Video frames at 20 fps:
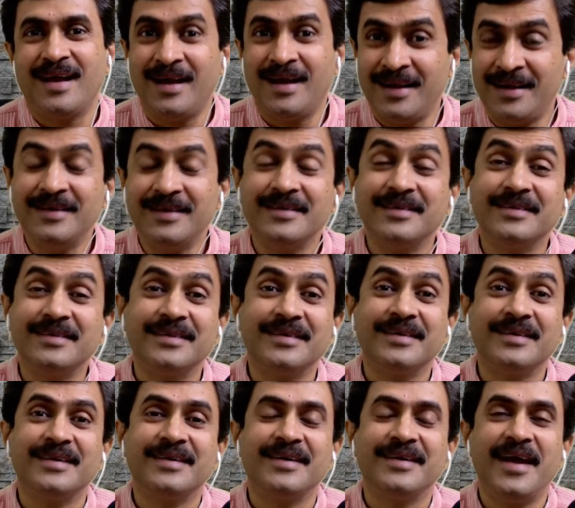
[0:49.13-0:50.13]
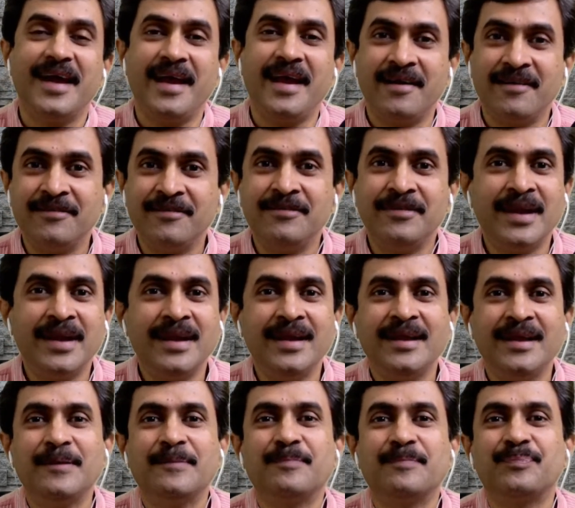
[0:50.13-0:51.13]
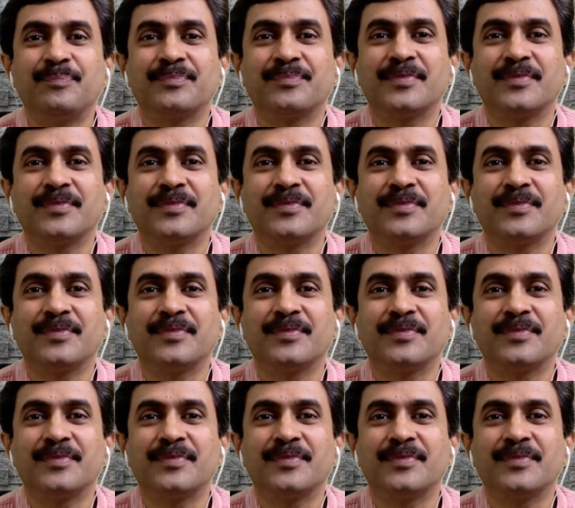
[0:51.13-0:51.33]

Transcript: And every